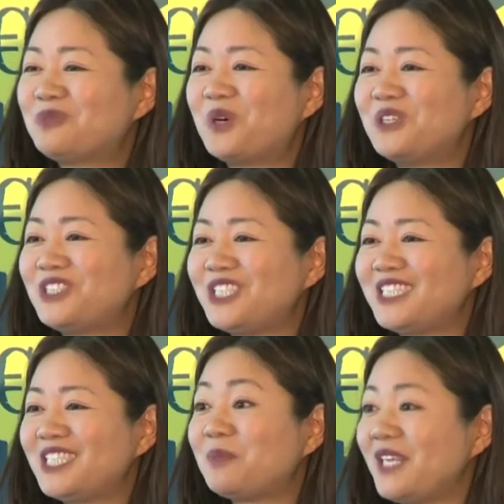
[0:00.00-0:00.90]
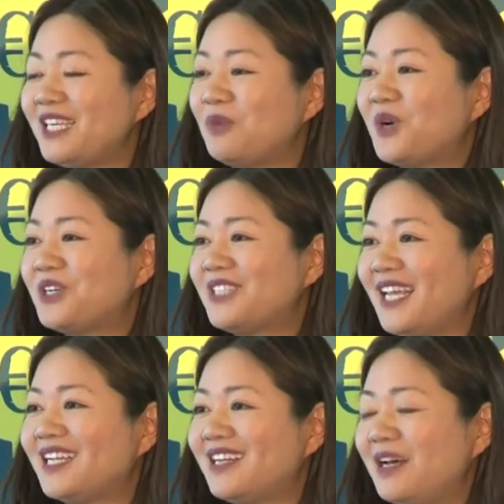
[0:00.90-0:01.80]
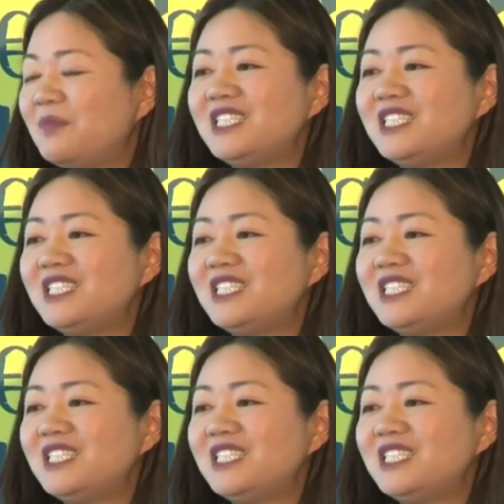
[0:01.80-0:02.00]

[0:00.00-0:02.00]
world GDP, world income,